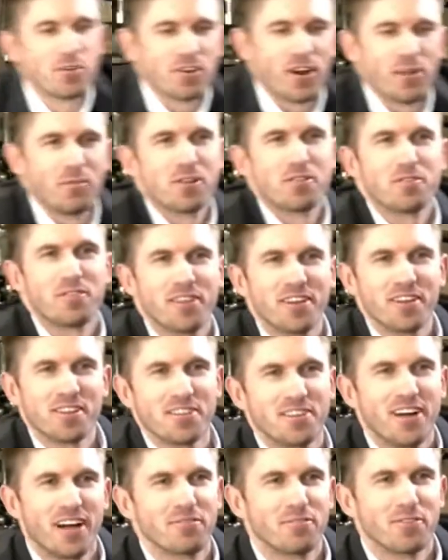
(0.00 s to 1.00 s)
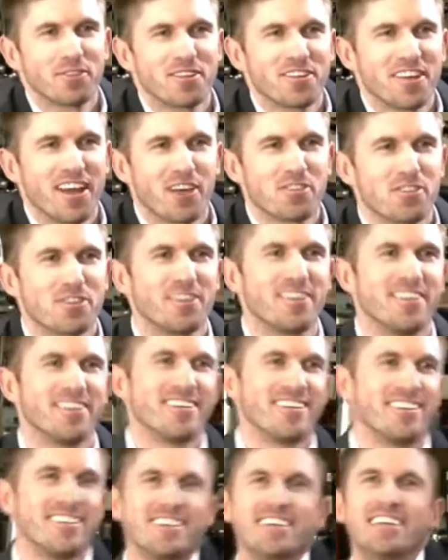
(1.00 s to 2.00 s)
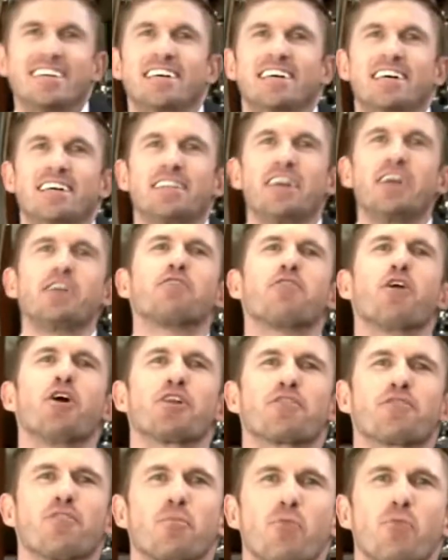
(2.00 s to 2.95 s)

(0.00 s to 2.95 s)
you so much for the insightful discussion. There you've heard it